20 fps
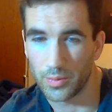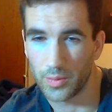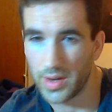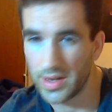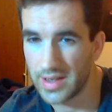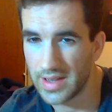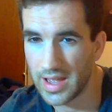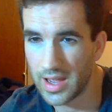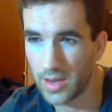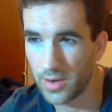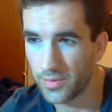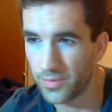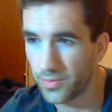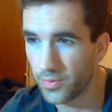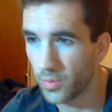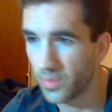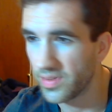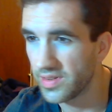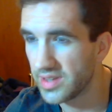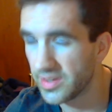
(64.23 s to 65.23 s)
right now,
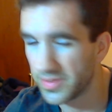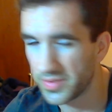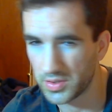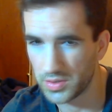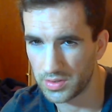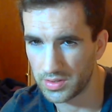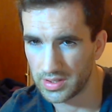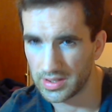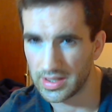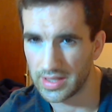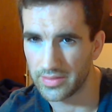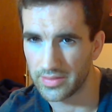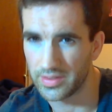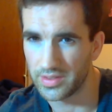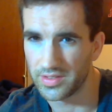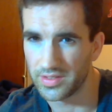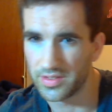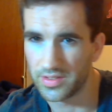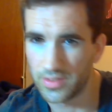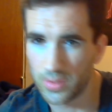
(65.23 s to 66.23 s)
for the difficulty level,
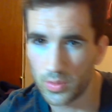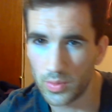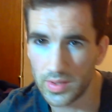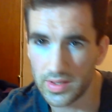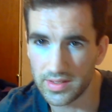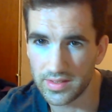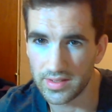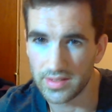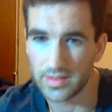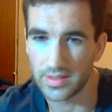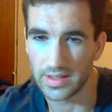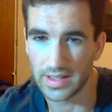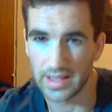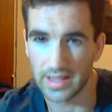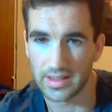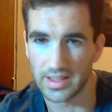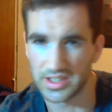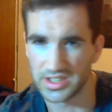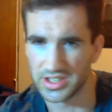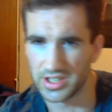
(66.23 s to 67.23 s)
it's too easy to
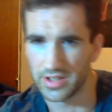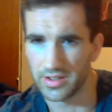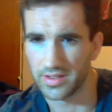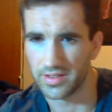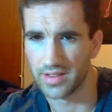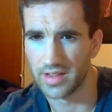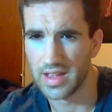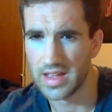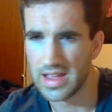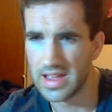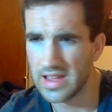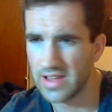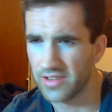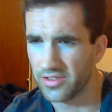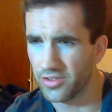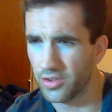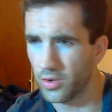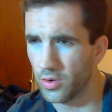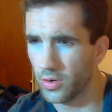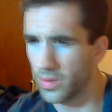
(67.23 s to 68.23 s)
get Legendaries.
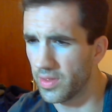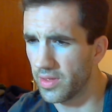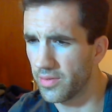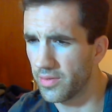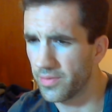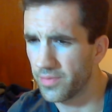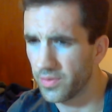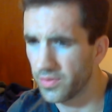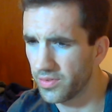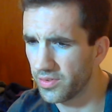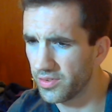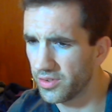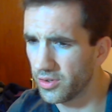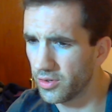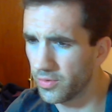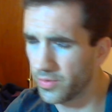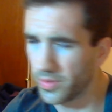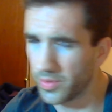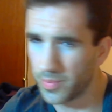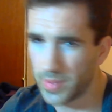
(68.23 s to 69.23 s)
So without further
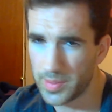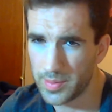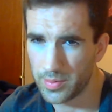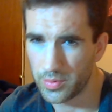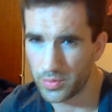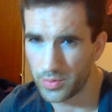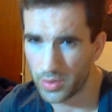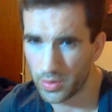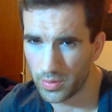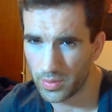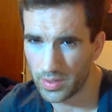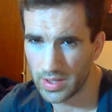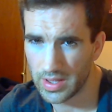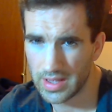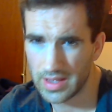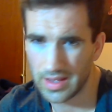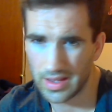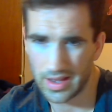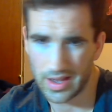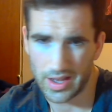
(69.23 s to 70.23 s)
ado, for the people who don't
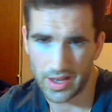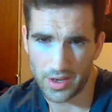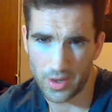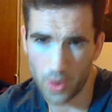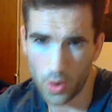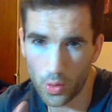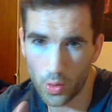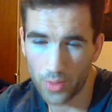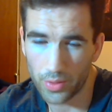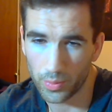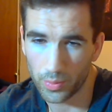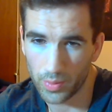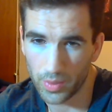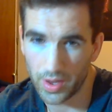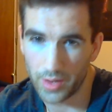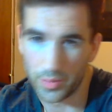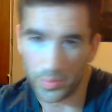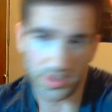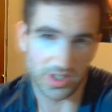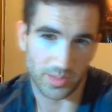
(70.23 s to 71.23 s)
know the
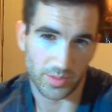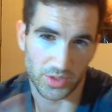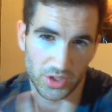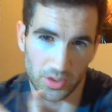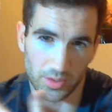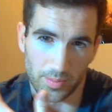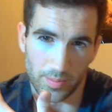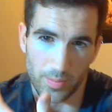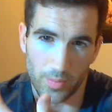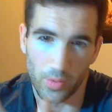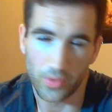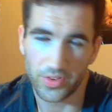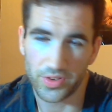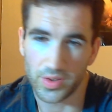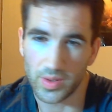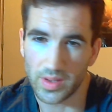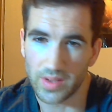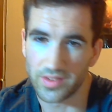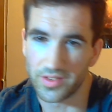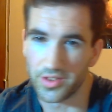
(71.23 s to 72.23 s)
run, which I'm sure most
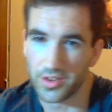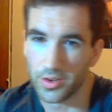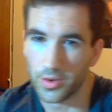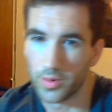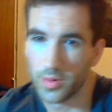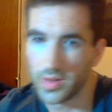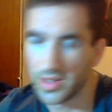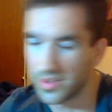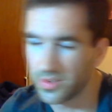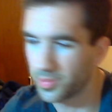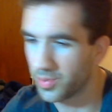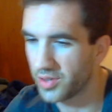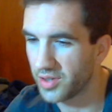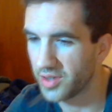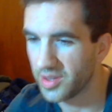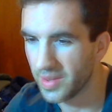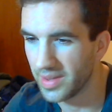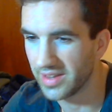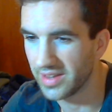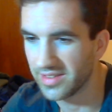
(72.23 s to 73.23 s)
of you guys do, it's
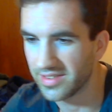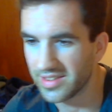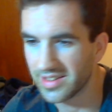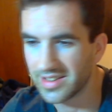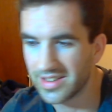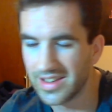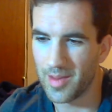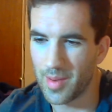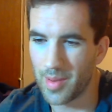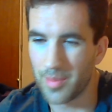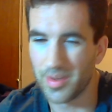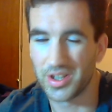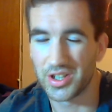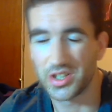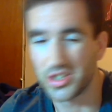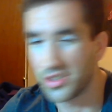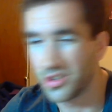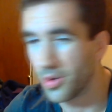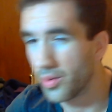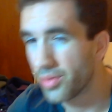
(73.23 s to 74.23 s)
pretty basic. I'm going
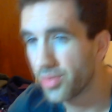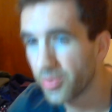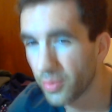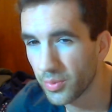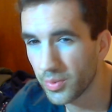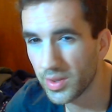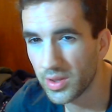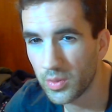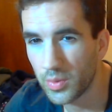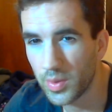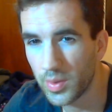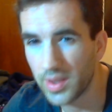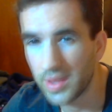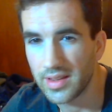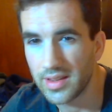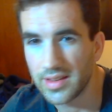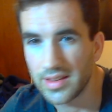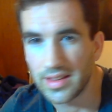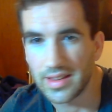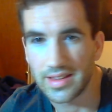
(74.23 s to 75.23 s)
to go through it real quick
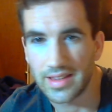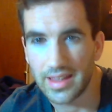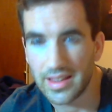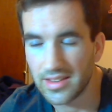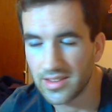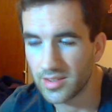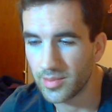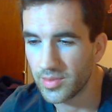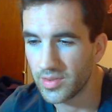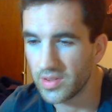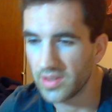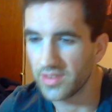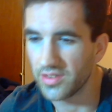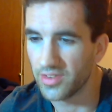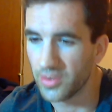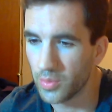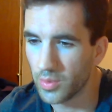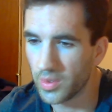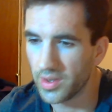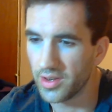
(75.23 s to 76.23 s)
in case some of you guys
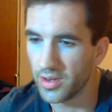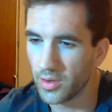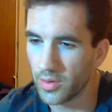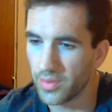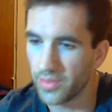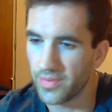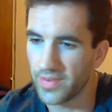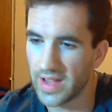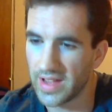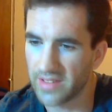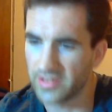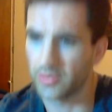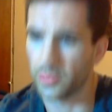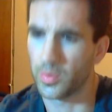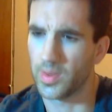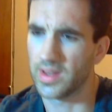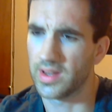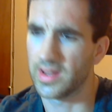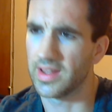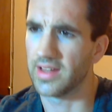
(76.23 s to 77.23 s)
do want to know the
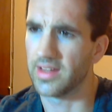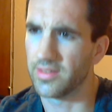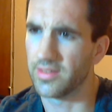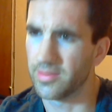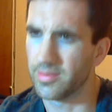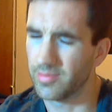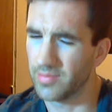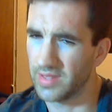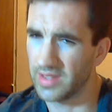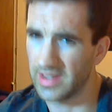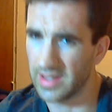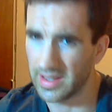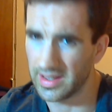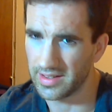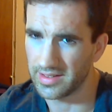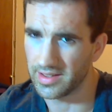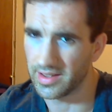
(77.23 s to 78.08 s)
fastest way to get it